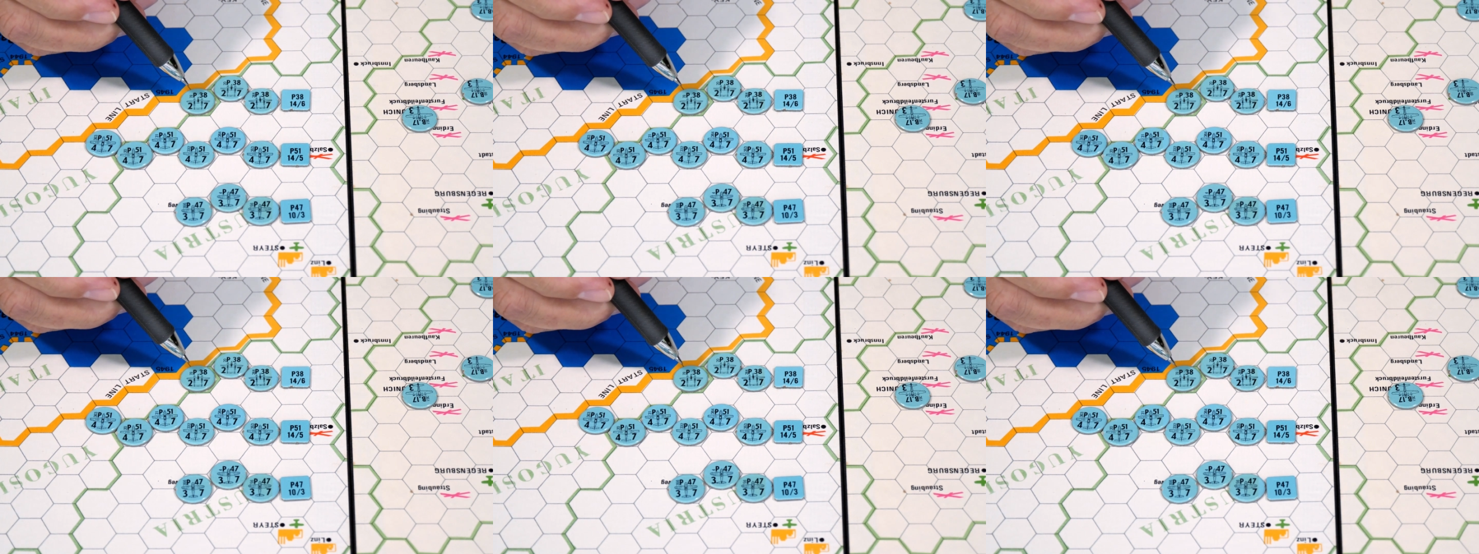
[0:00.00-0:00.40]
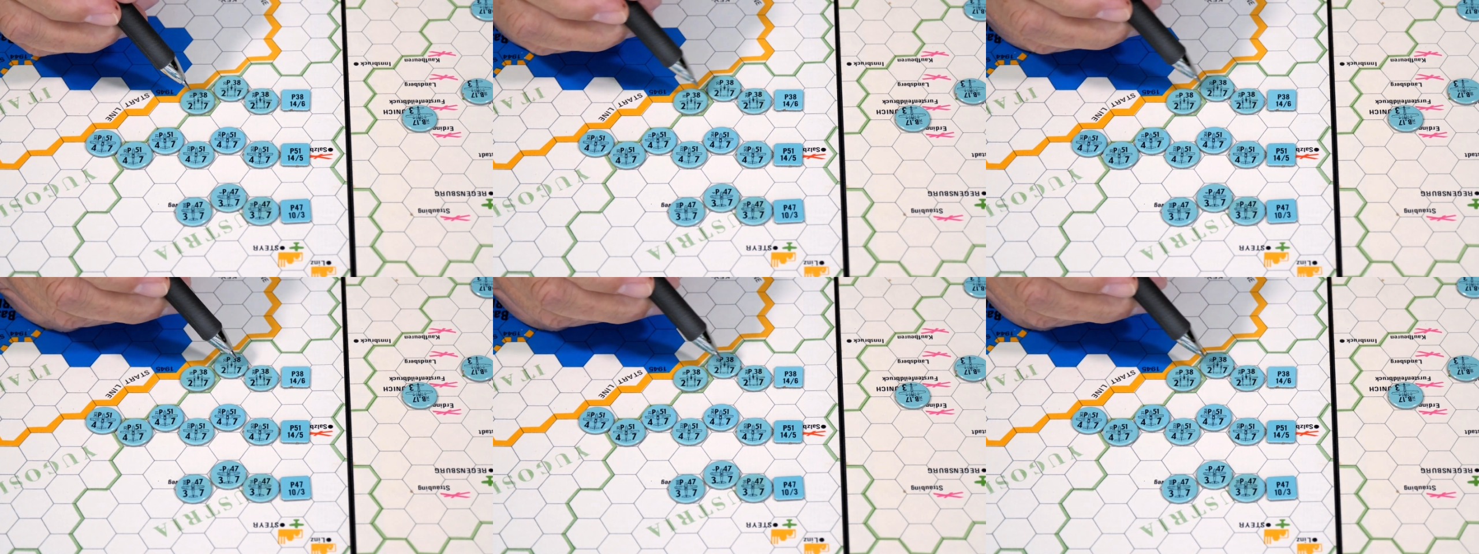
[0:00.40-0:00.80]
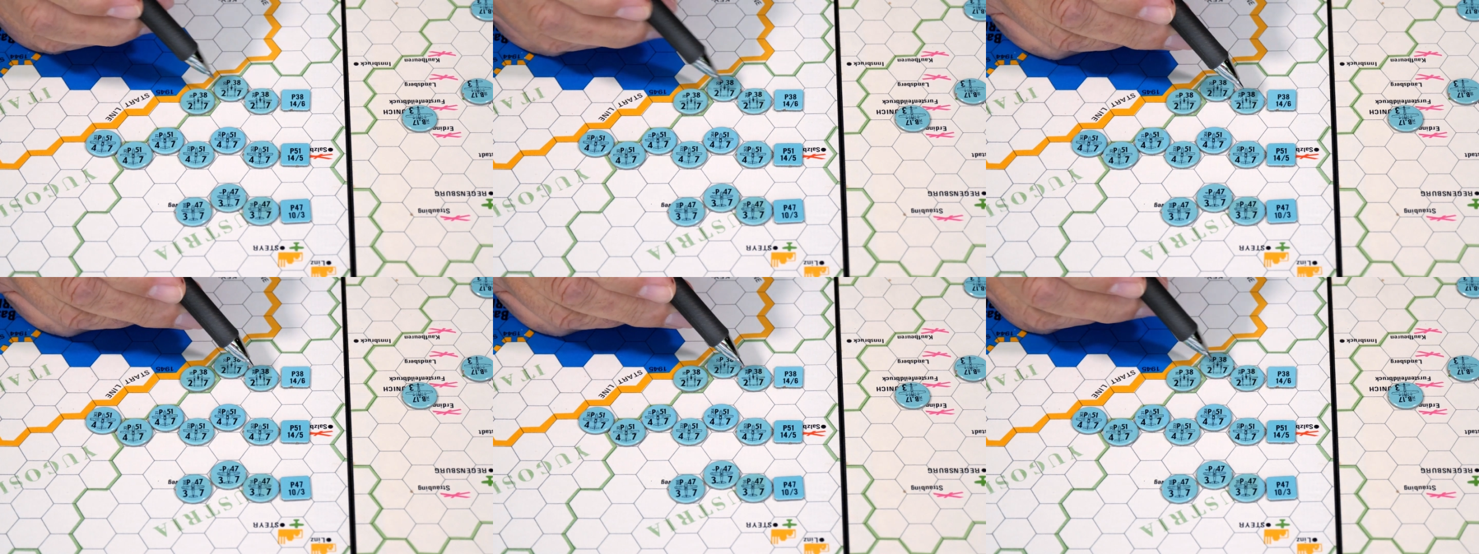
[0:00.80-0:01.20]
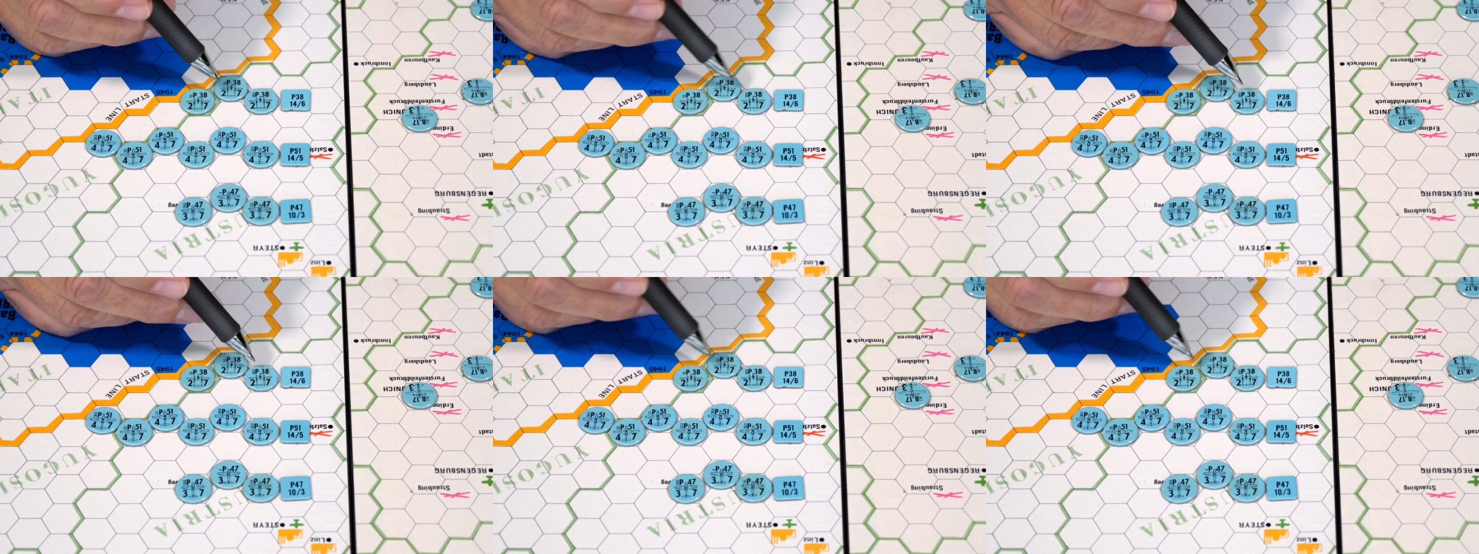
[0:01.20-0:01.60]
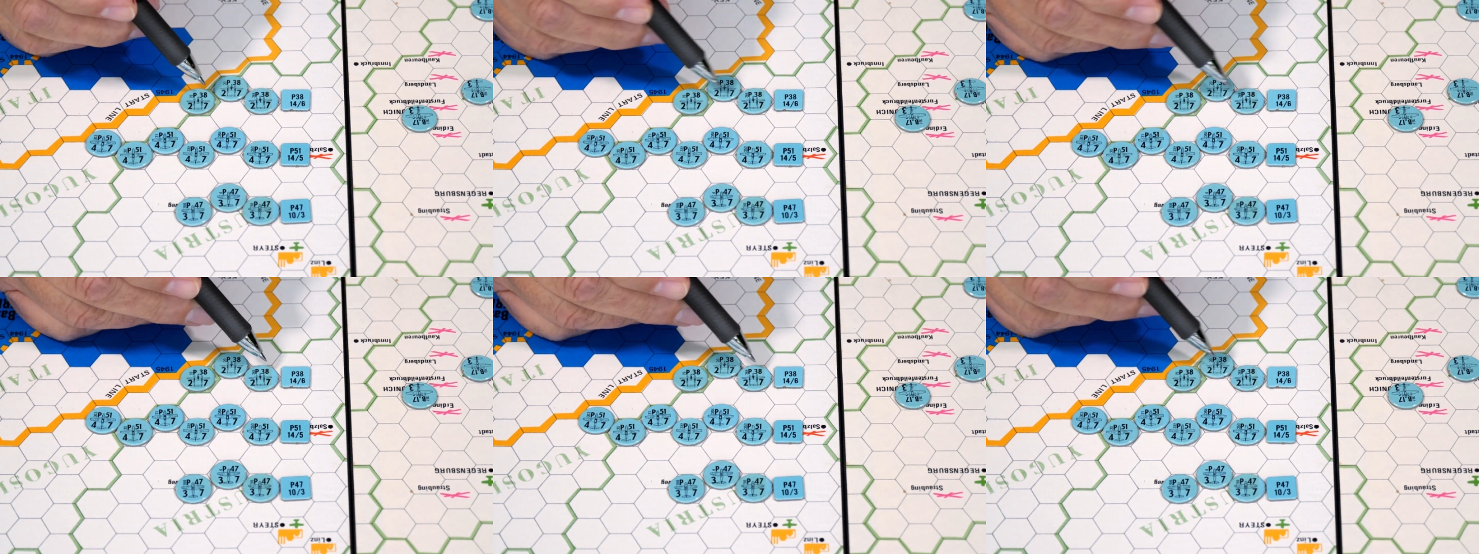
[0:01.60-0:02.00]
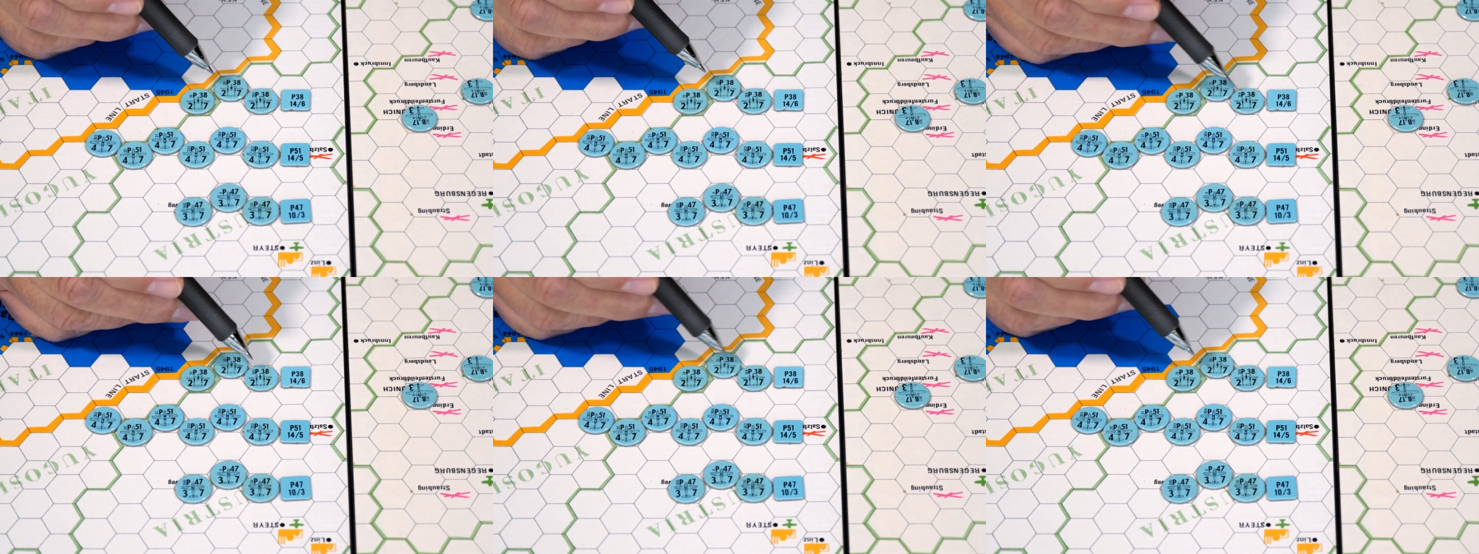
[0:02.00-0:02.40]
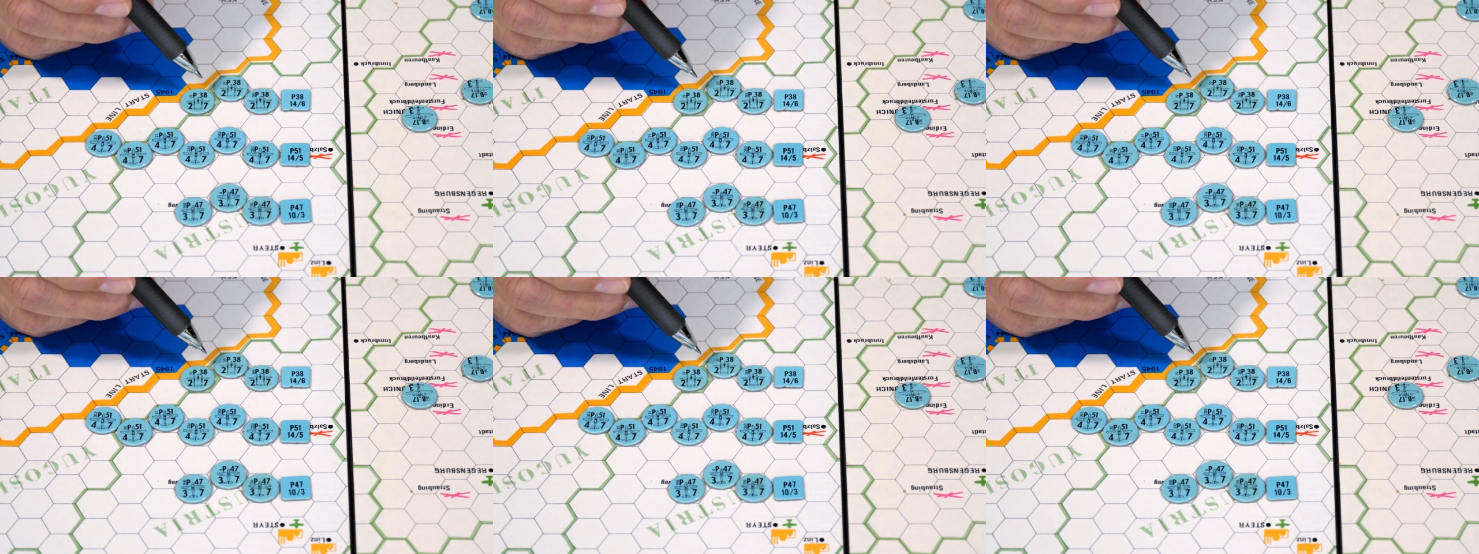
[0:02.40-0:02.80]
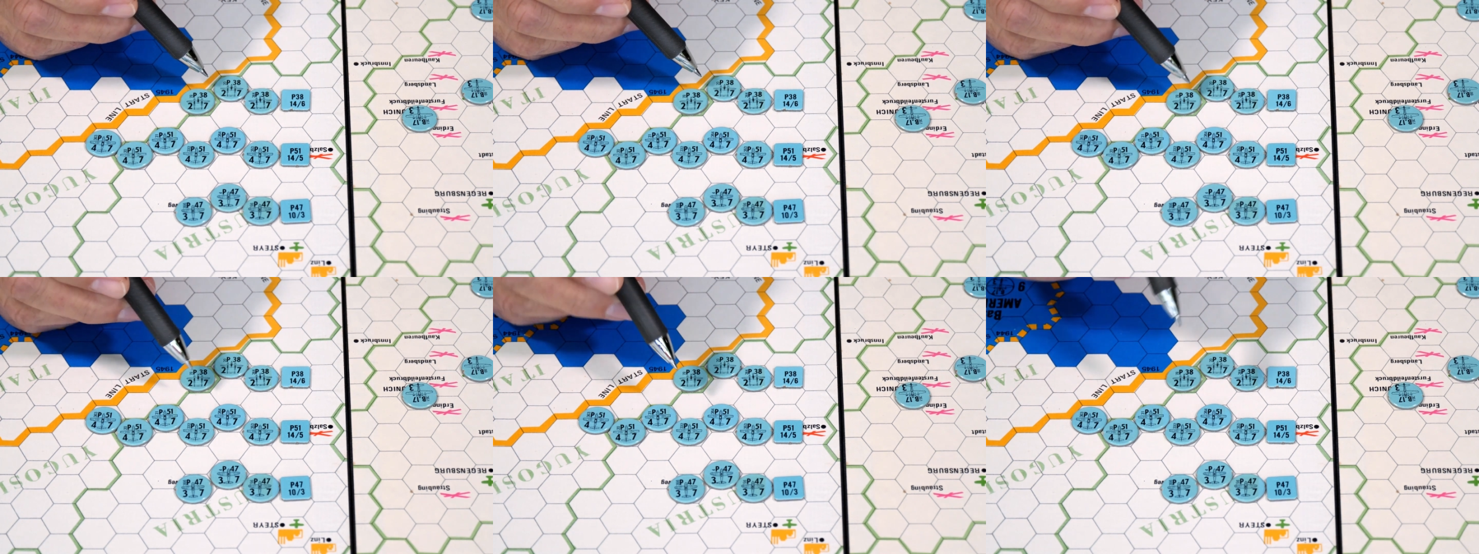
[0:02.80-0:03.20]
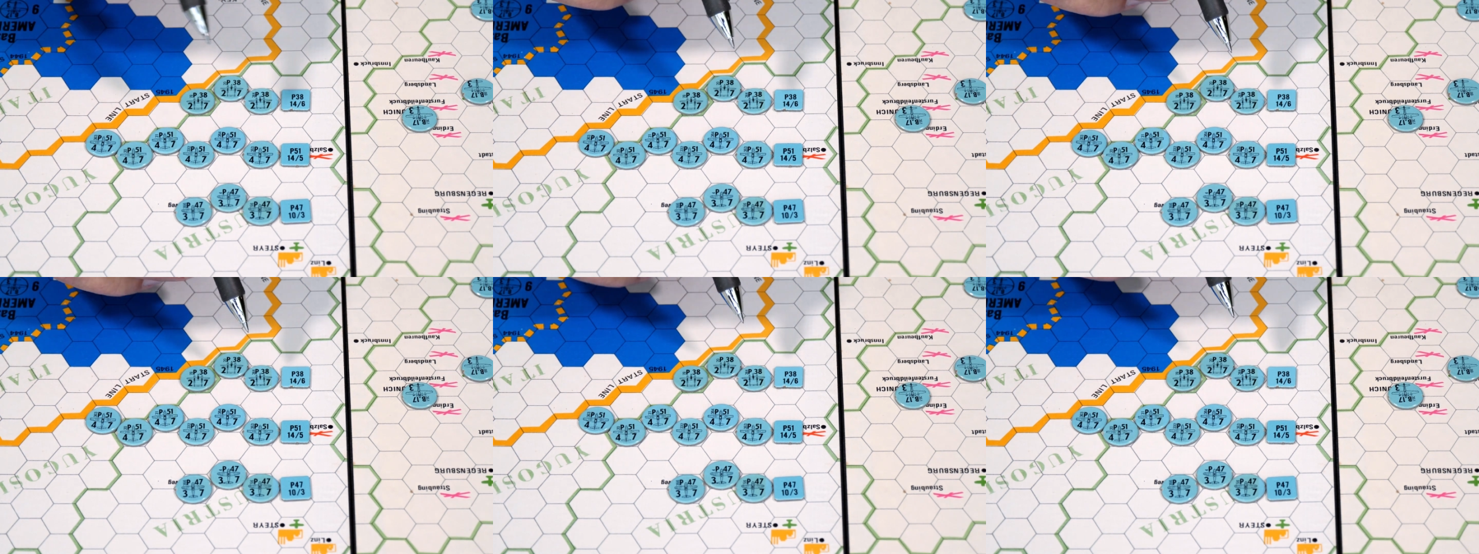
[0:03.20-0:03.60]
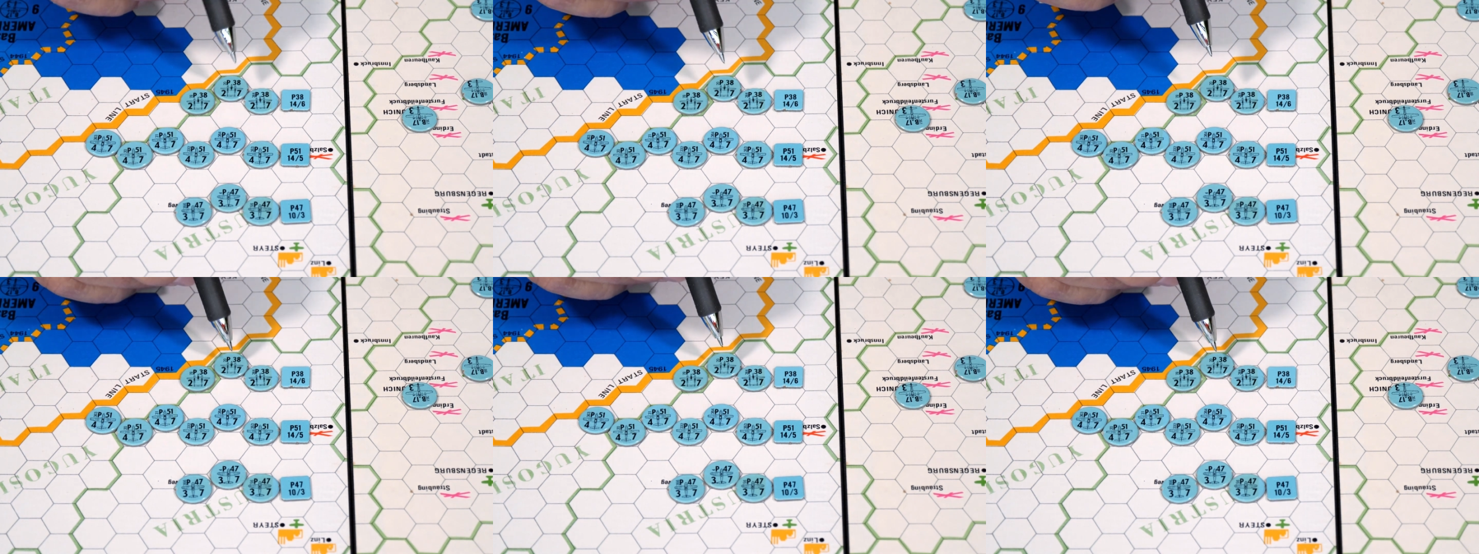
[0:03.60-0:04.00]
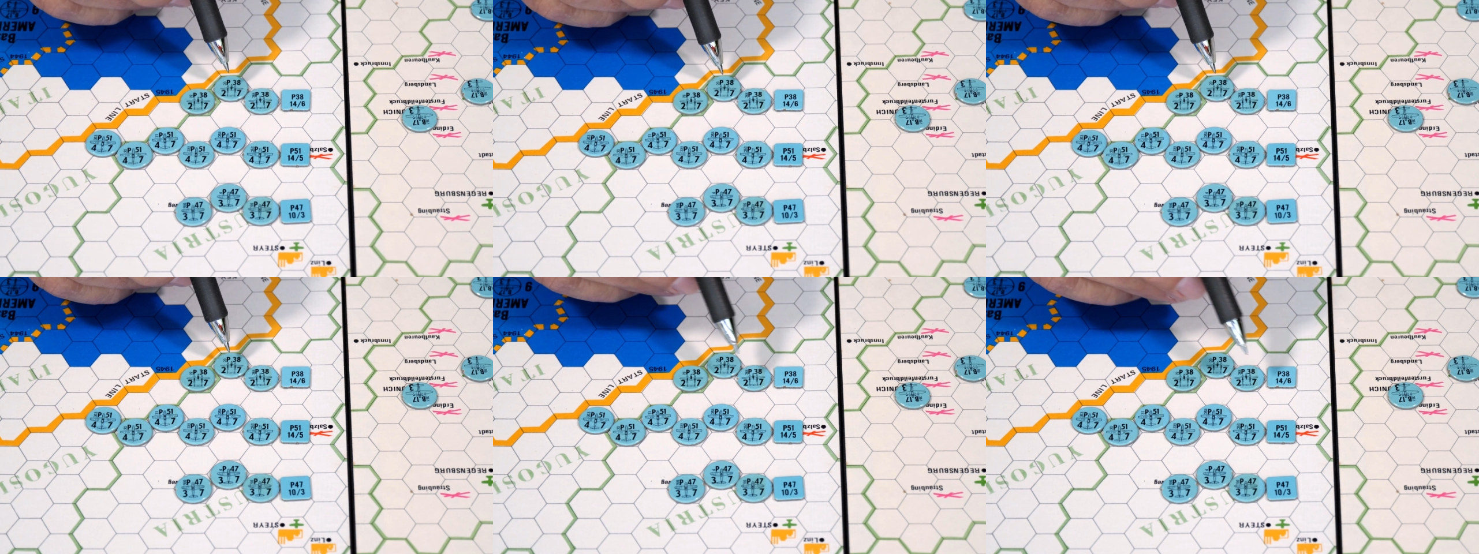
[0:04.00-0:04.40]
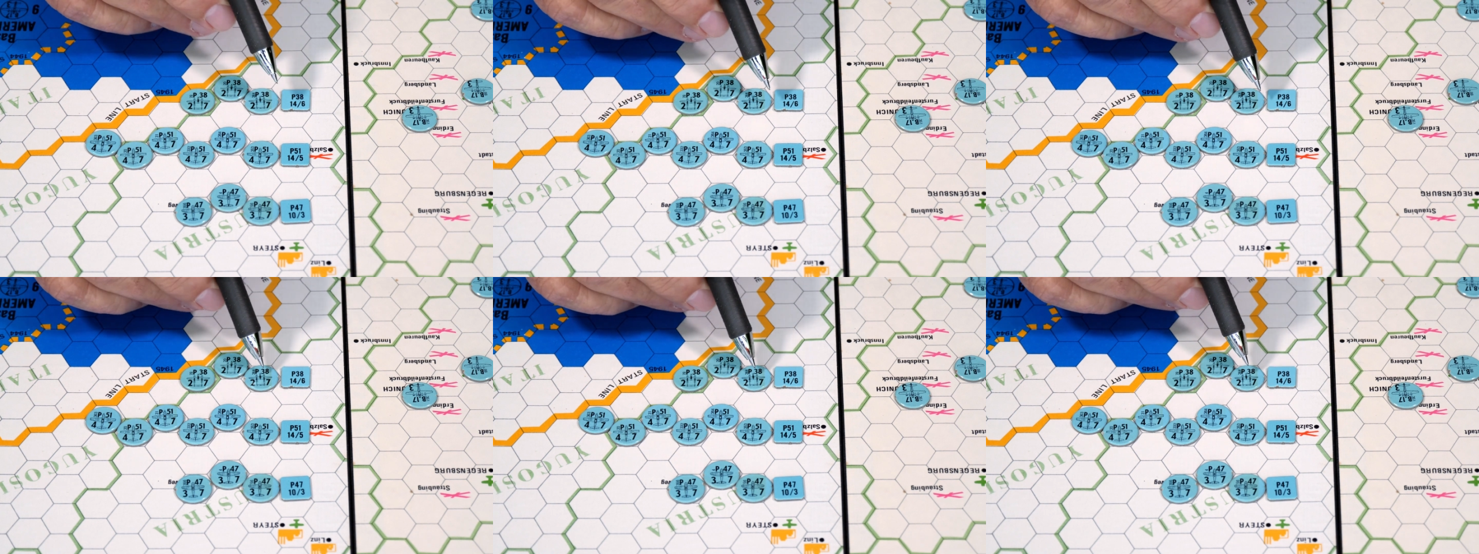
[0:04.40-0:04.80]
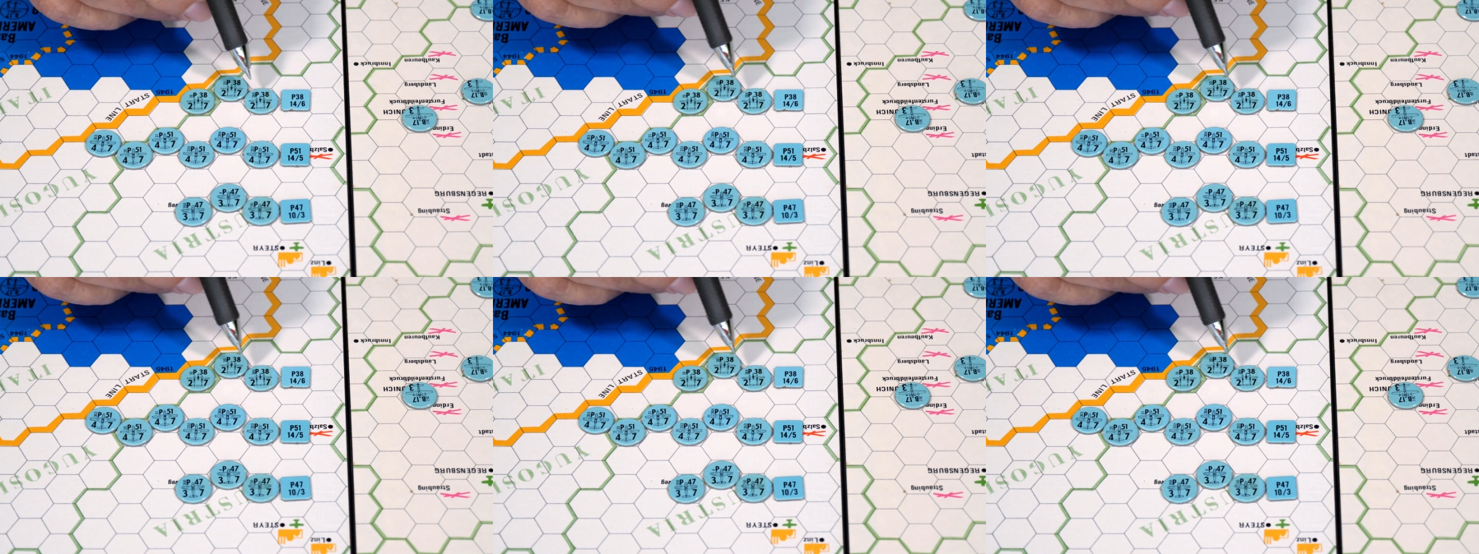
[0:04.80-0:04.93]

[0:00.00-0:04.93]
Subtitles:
Nobody's mouth can be seen.